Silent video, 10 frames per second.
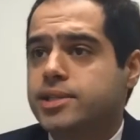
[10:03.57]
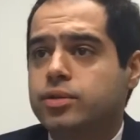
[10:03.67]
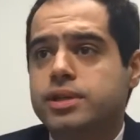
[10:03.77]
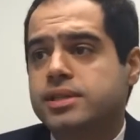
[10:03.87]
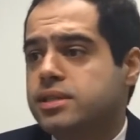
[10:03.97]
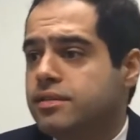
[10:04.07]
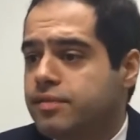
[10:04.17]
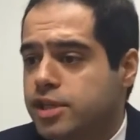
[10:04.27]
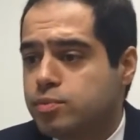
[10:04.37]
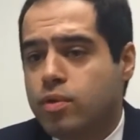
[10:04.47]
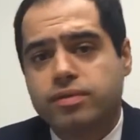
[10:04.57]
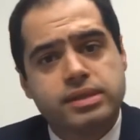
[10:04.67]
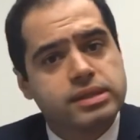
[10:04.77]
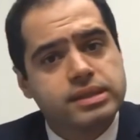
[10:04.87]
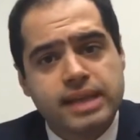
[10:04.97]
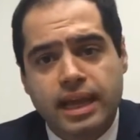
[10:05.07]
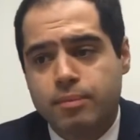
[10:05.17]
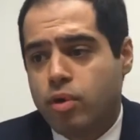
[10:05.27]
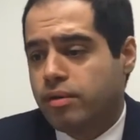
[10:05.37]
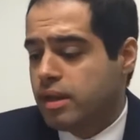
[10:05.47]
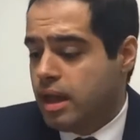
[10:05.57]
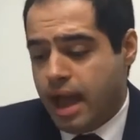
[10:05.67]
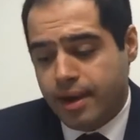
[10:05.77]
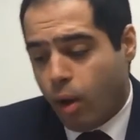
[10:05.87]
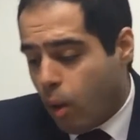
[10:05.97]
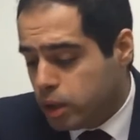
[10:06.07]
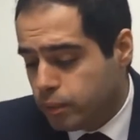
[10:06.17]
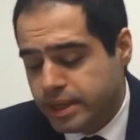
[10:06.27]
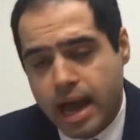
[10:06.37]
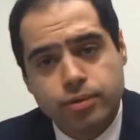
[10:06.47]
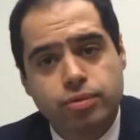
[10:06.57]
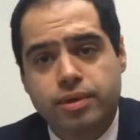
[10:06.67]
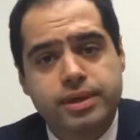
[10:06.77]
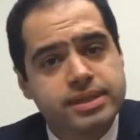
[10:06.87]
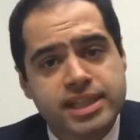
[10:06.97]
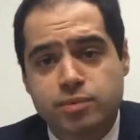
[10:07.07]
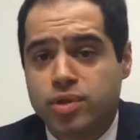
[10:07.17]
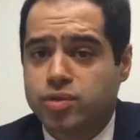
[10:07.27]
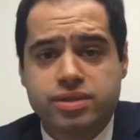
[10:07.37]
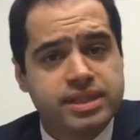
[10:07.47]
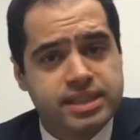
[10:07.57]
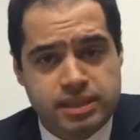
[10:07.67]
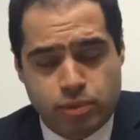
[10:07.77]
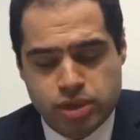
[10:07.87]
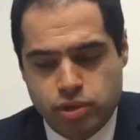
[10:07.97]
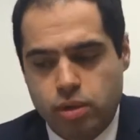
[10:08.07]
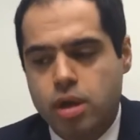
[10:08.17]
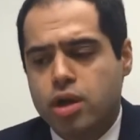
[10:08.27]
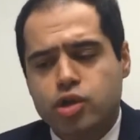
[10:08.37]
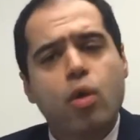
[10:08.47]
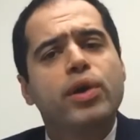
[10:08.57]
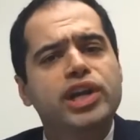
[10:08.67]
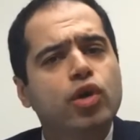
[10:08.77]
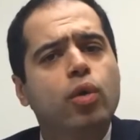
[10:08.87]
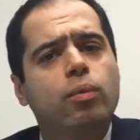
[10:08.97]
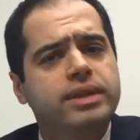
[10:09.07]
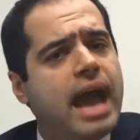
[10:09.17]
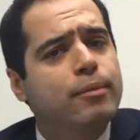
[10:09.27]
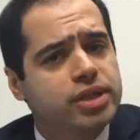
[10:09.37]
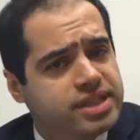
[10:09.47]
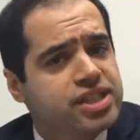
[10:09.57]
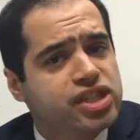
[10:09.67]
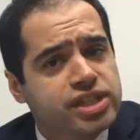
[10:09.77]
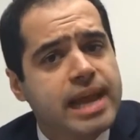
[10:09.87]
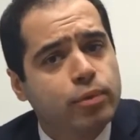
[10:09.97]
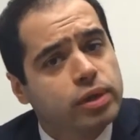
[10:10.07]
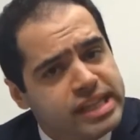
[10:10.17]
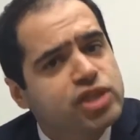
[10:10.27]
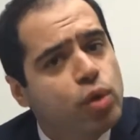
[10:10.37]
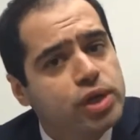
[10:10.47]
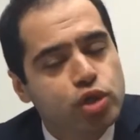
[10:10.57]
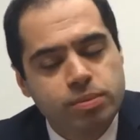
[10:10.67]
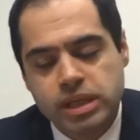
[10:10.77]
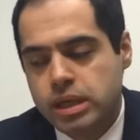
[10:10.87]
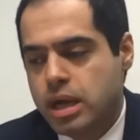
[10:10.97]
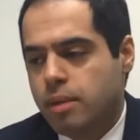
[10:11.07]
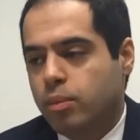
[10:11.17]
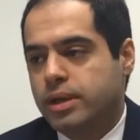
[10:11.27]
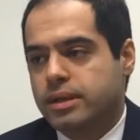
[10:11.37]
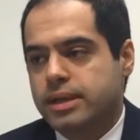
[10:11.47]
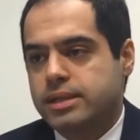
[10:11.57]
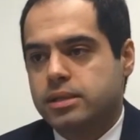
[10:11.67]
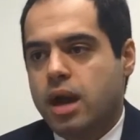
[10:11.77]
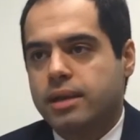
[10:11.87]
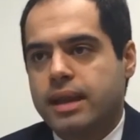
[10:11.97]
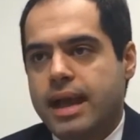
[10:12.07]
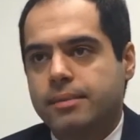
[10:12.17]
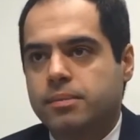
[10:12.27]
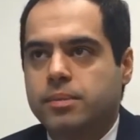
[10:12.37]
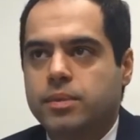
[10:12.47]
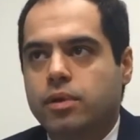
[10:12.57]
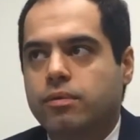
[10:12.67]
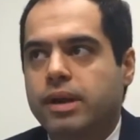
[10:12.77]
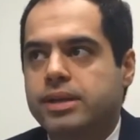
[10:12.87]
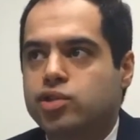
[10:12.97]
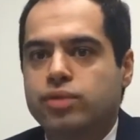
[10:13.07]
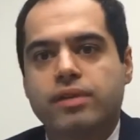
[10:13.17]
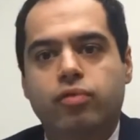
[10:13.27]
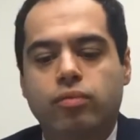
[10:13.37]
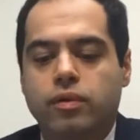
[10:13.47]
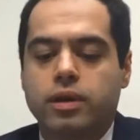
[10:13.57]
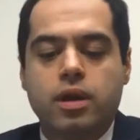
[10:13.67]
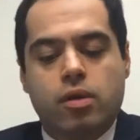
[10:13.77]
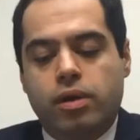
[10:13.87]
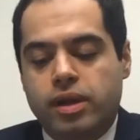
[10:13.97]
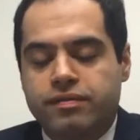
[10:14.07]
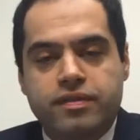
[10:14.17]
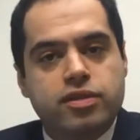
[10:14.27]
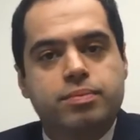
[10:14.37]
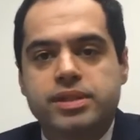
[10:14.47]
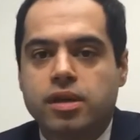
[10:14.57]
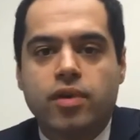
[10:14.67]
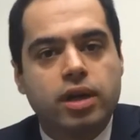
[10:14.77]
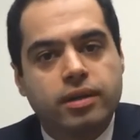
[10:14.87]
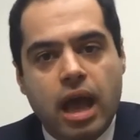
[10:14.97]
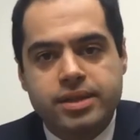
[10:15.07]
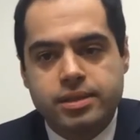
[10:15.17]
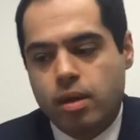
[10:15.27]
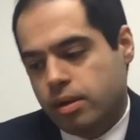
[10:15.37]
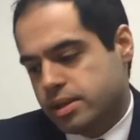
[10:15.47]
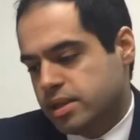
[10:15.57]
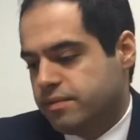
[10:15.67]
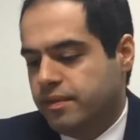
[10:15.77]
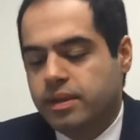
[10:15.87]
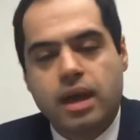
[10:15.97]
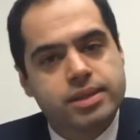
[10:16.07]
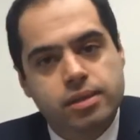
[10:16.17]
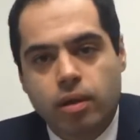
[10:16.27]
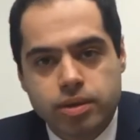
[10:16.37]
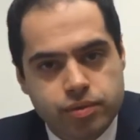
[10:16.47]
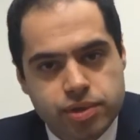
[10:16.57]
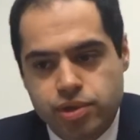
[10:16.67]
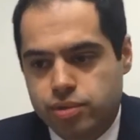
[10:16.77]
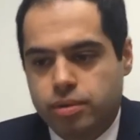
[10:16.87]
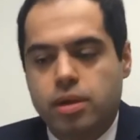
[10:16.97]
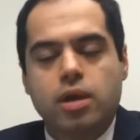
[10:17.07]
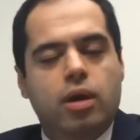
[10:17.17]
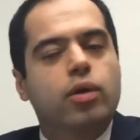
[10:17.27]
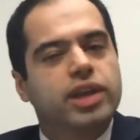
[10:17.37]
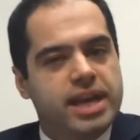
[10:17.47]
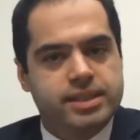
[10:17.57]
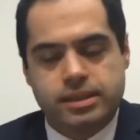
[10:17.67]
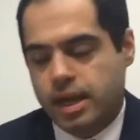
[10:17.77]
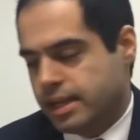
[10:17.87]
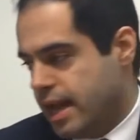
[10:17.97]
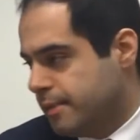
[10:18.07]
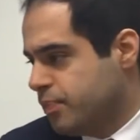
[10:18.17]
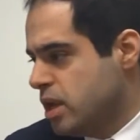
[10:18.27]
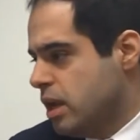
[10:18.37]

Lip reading: They'll tell you this is the first month, this is the second month, and all the way down to 36 months or 60 months. So you already know what the amortization table is going to be, but there's not that very straightforward, okay, 50% $100,000 is $50,000 residual, or cases like that.